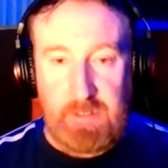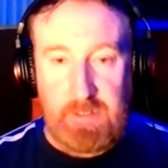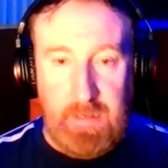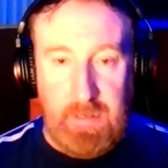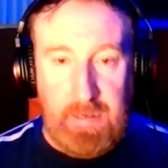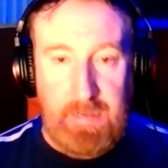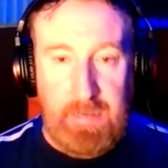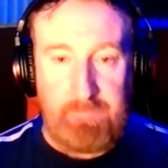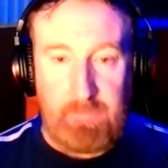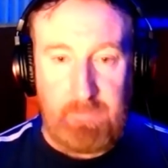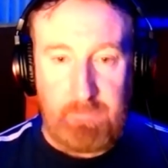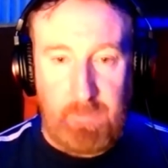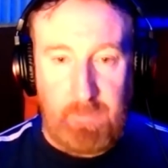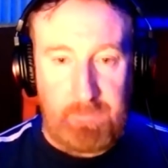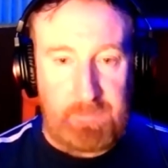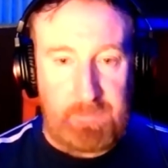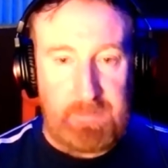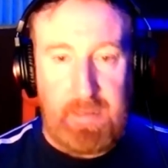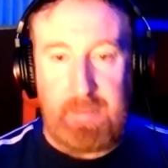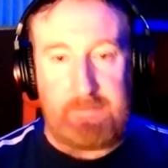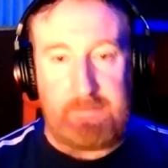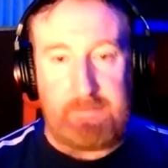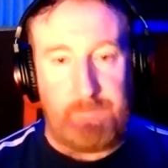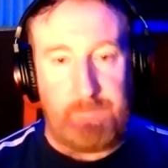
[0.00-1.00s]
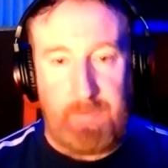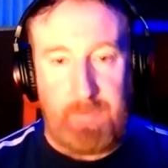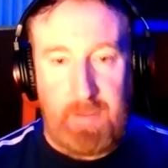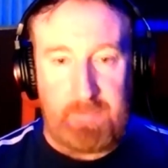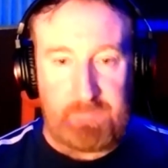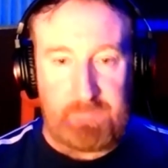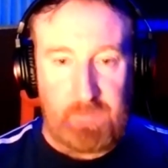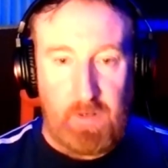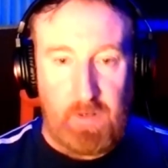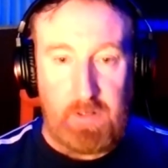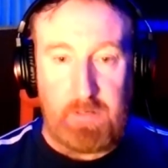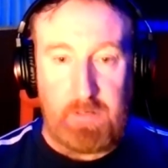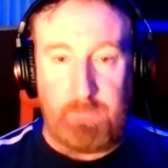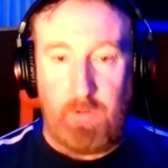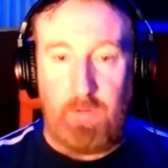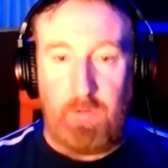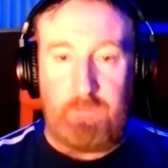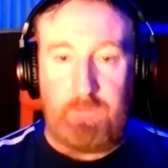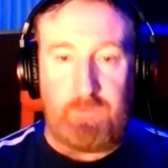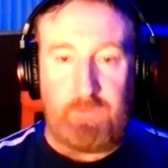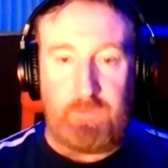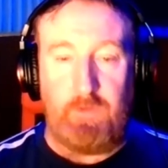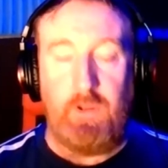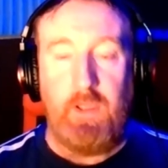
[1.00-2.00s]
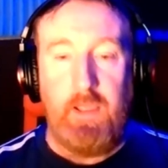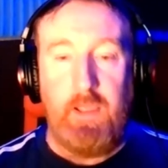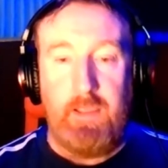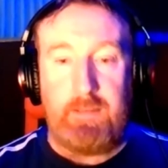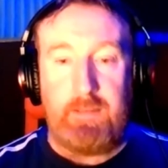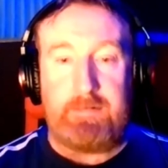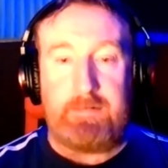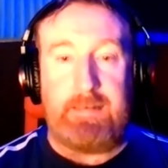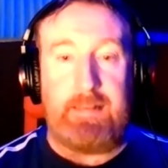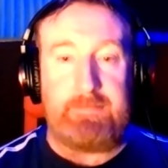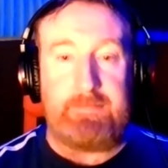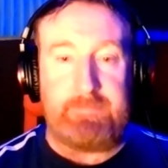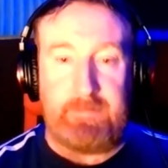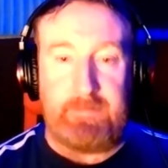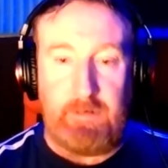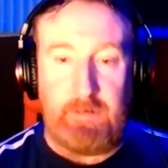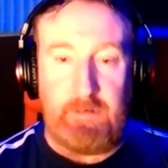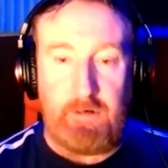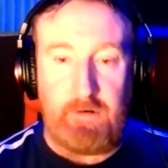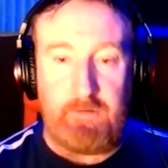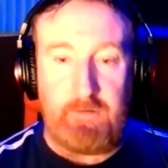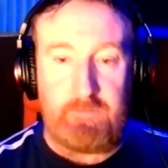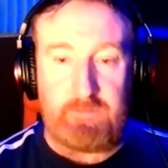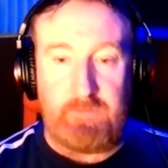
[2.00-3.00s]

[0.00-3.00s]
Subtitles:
I have, I'm glad to pass on. I'm also glad to learn.